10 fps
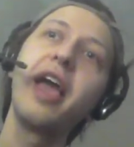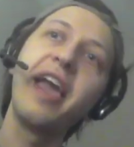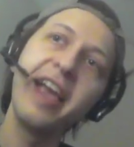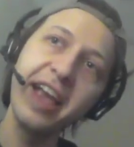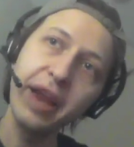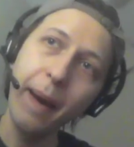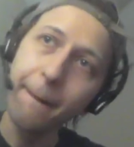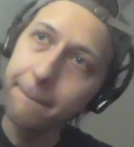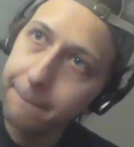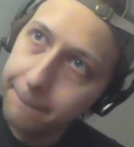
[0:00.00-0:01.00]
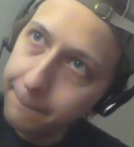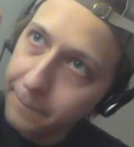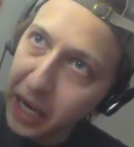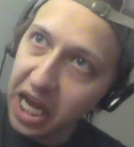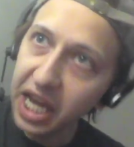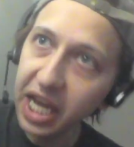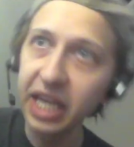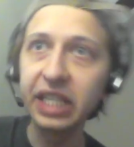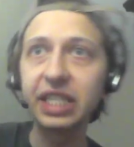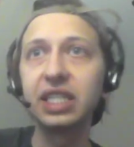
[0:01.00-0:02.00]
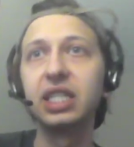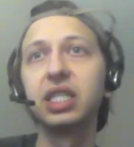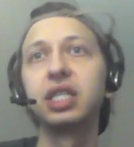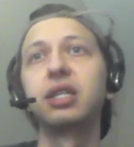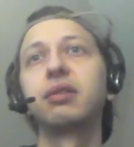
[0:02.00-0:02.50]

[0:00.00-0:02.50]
And peace.